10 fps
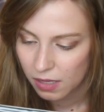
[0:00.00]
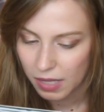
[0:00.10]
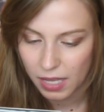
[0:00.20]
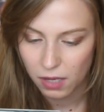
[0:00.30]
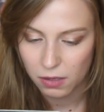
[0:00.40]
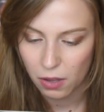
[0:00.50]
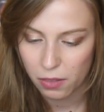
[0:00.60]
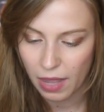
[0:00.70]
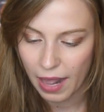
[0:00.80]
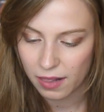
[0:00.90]
let you
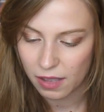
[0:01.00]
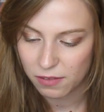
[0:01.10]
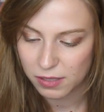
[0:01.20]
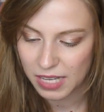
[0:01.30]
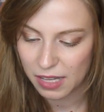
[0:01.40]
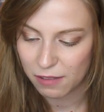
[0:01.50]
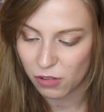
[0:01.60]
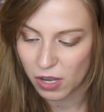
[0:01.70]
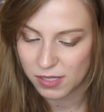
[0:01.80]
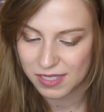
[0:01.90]
know that I love your daily
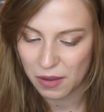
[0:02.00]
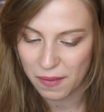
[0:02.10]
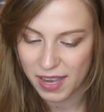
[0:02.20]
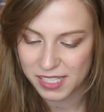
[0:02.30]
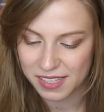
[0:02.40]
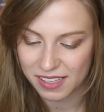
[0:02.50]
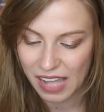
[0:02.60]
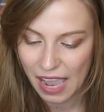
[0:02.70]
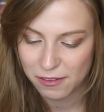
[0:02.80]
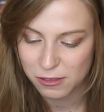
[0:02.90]
vlogs so much, and the
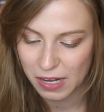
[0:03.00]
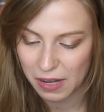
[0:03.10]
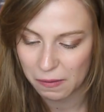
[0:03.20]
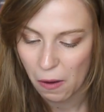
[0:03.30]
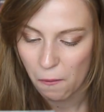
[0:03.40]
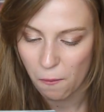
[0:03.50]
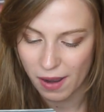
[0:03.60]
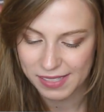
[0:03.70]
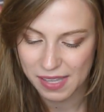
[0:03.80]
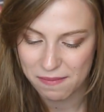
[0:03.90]
live stream
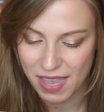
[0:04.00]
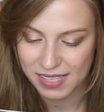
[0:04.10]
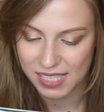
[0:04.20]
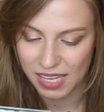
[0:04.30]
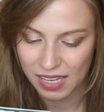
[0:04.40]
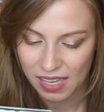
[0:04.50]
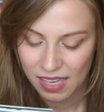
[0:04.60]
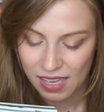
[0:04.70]
was amazing.